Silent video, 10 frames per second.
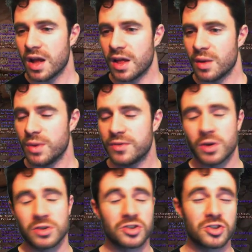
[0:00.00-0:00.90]
We've
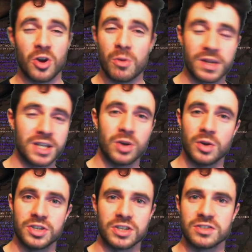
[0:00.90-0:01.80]
got so many
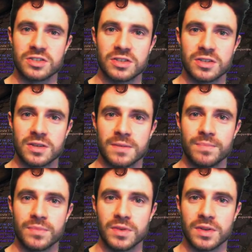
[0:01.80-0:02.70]
dodges.
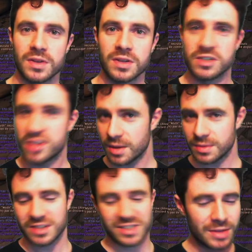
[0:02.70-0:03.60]
It
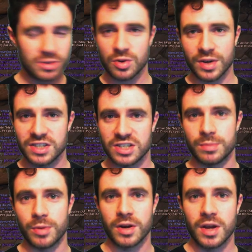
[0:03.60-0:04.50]
sounds crazy,
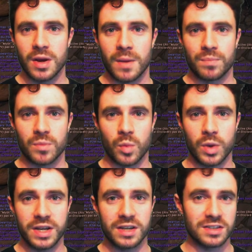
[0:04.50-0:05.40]
but
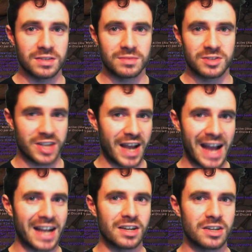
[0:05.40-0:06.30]
we can
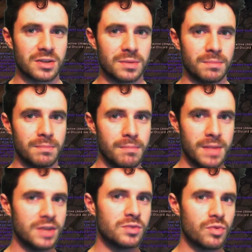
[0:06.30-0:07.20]
tank
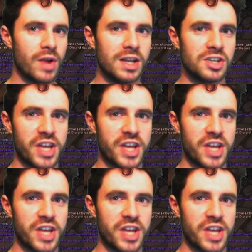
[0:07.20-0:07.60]
mid-range